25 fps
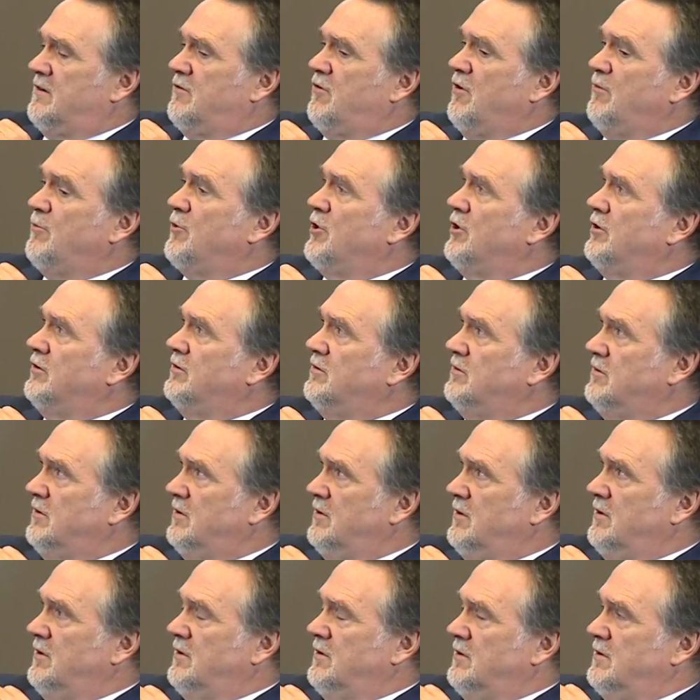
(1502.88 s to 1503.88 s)
criminal
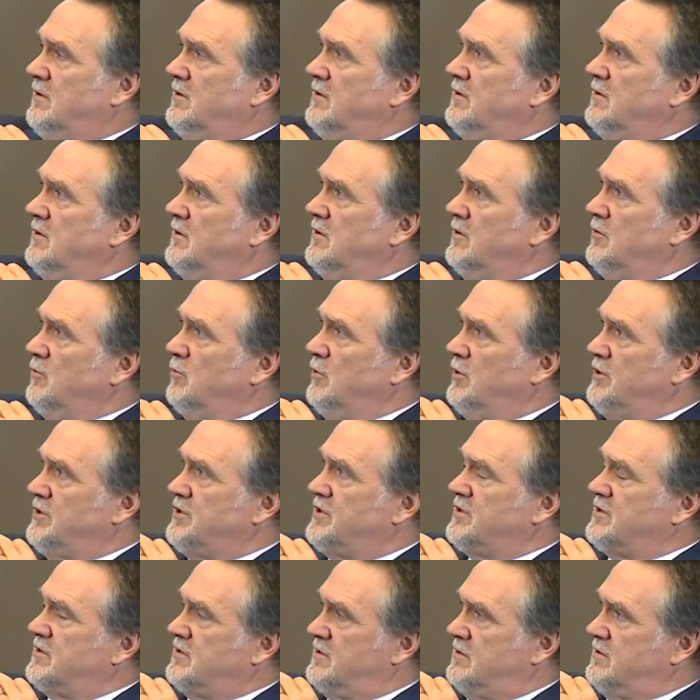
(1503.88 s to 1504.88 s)

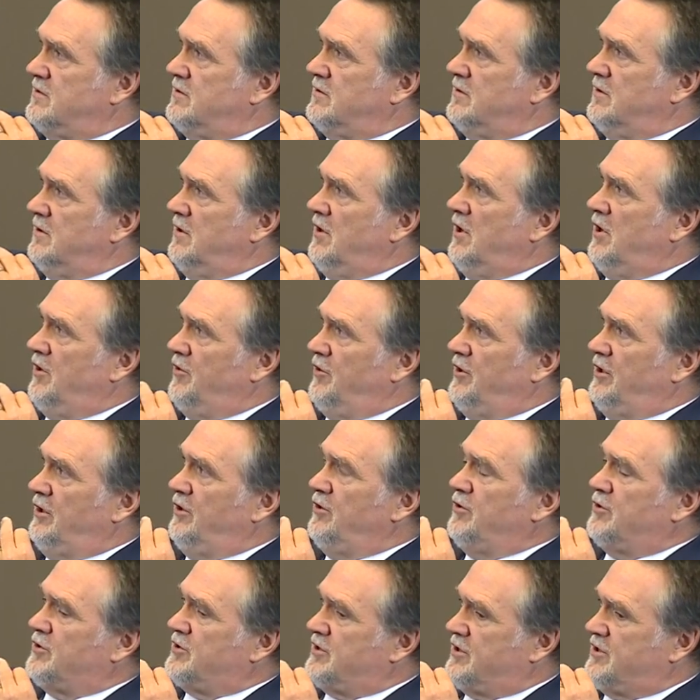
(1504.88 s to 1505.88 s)
was on the
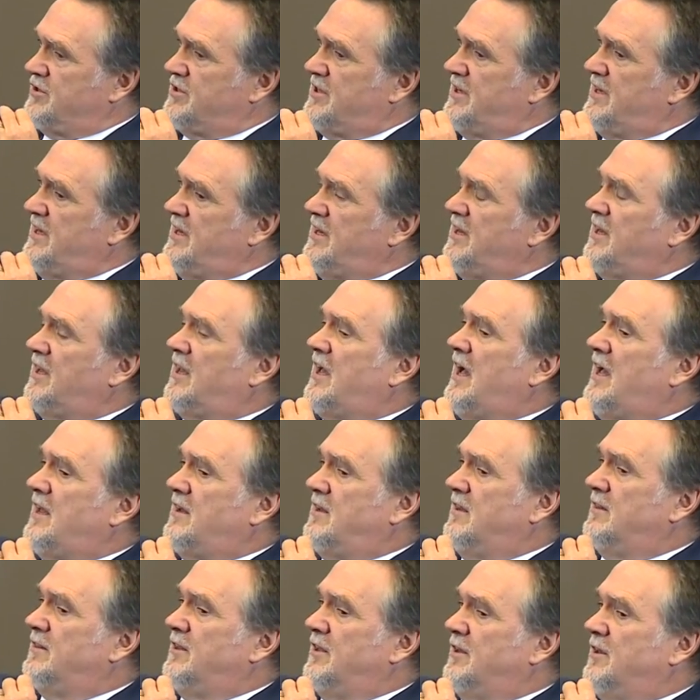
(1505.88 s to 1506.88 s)
loose, because it
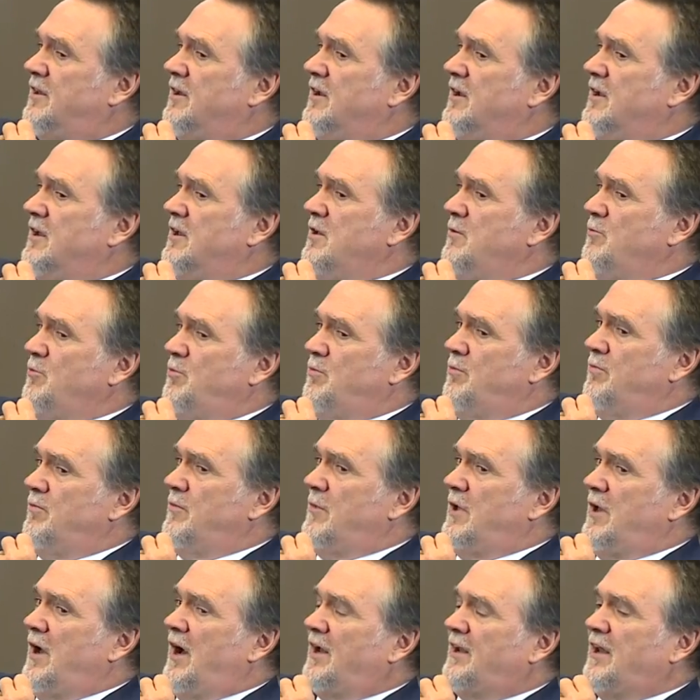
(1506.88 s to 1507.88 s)
indicated that,
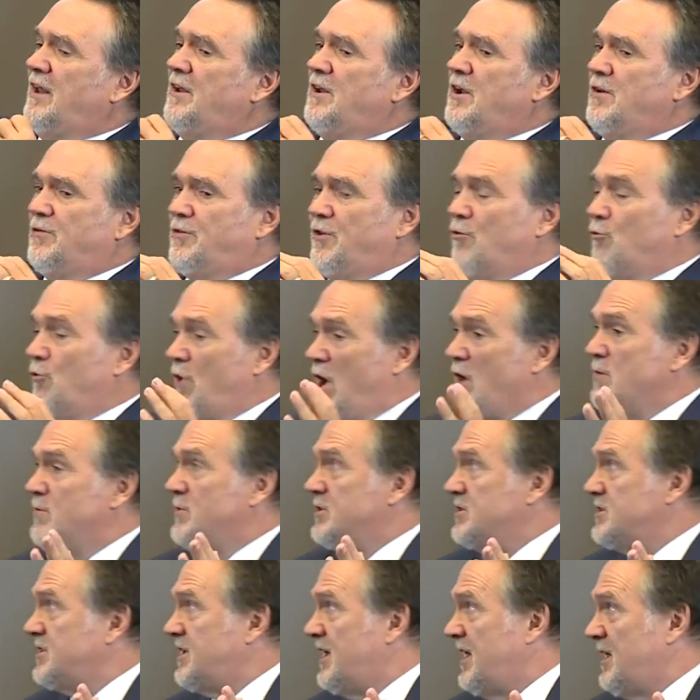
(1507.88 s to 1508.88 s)
I don't know if the
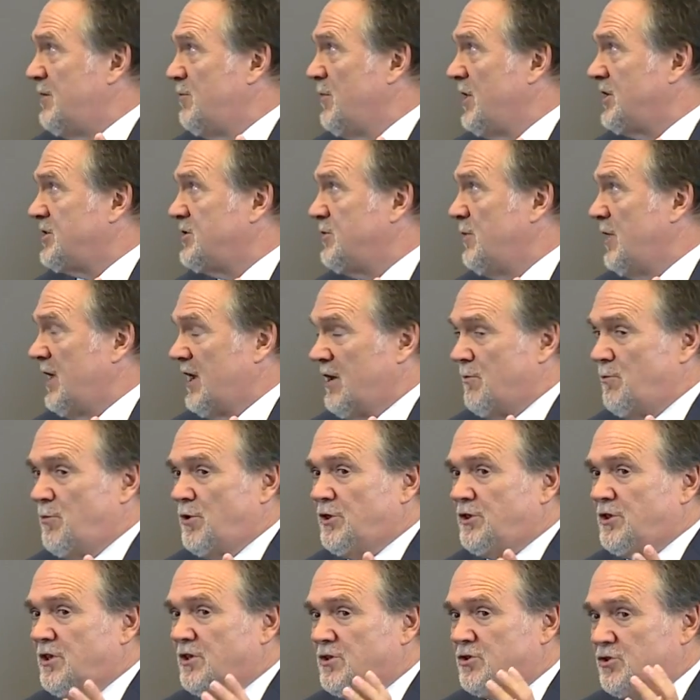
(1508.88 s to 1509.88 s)
Romans cared much about it,
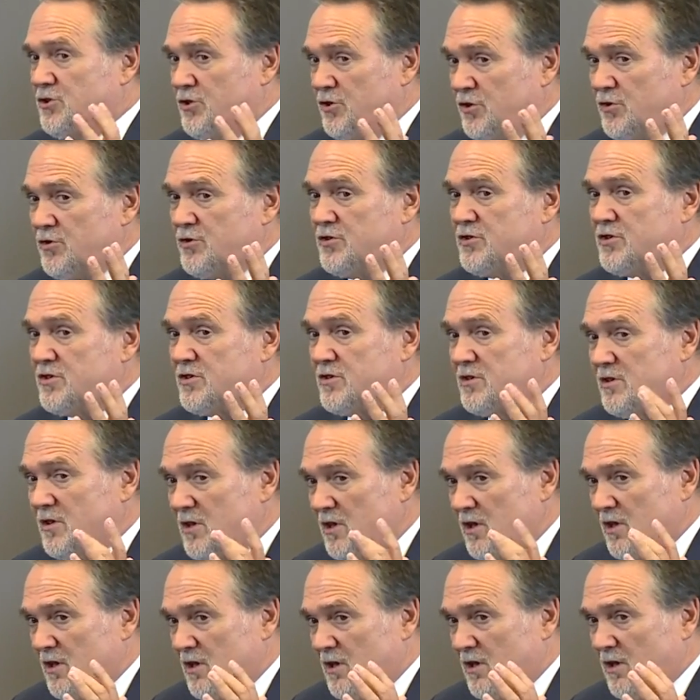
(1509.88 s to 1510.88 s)
but the Jews,
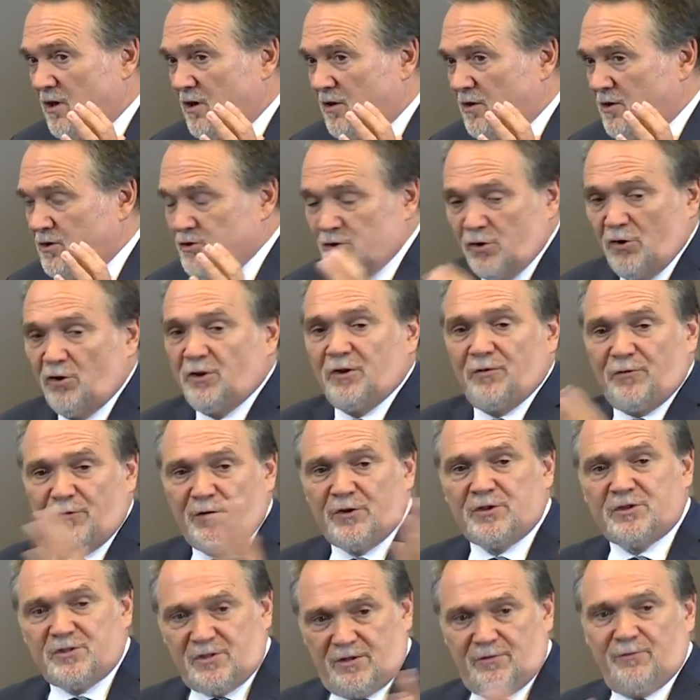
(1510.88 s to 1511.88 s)
because all the
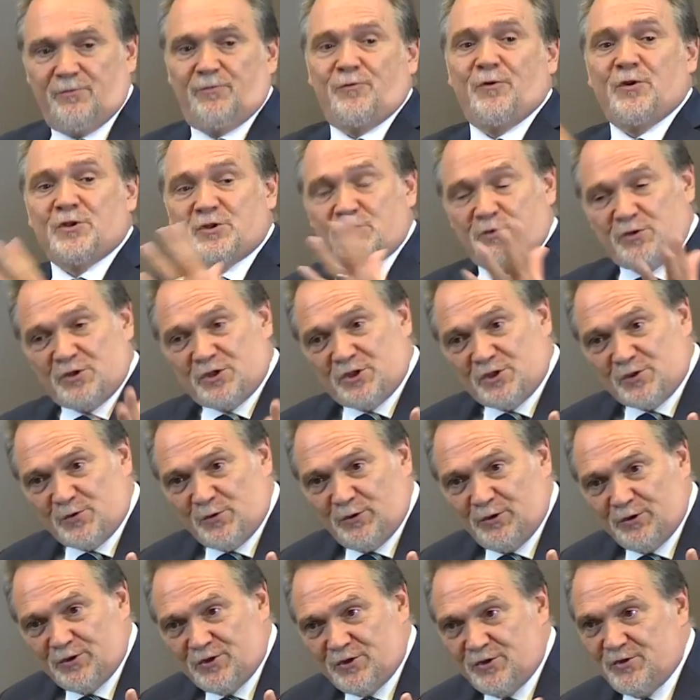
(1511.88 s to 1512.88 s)
first Christians
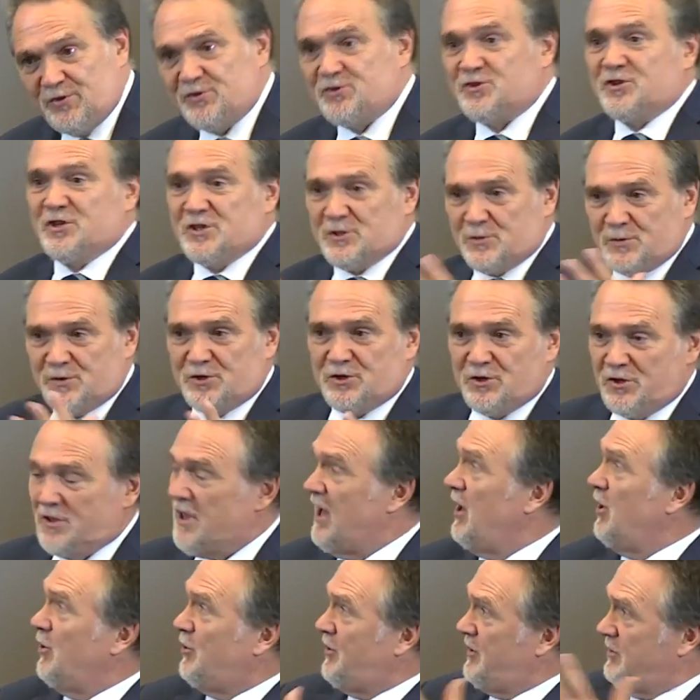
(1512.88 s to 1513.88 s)
were all Jews, Jesus was Jew, the
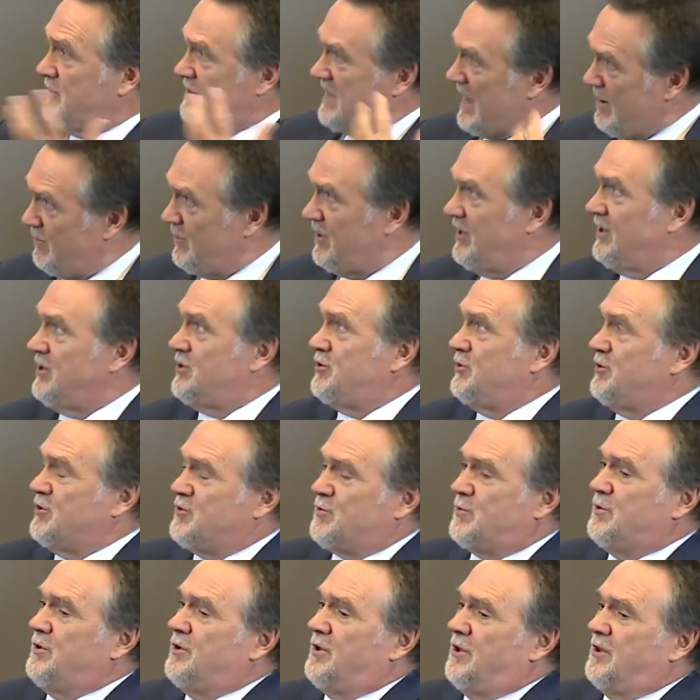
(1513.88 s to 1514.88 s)
whole thing was happening in the
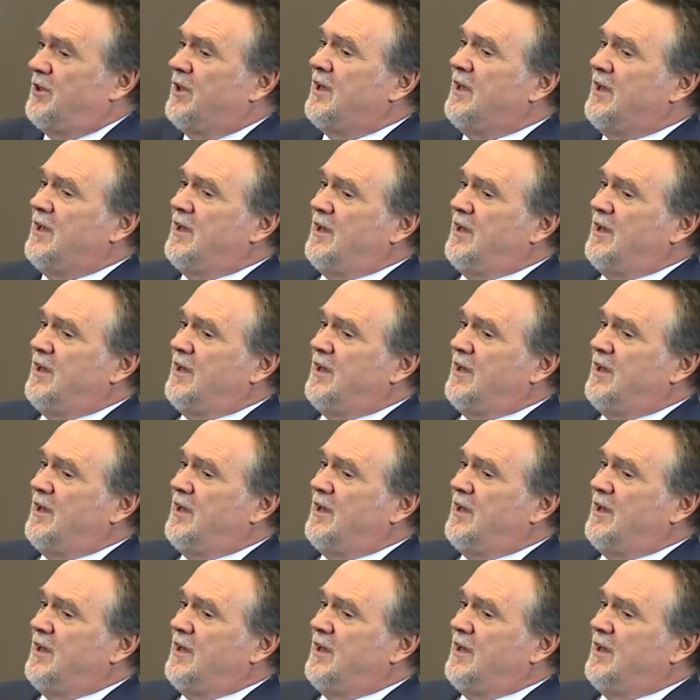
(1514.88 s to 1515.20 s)
Jewish world.